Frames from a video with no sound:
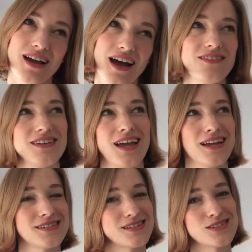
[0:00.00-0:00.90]
cover
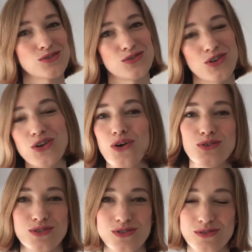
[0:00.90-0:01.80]
letters or
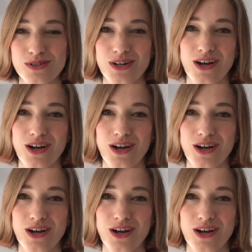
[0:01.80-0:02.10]
notes or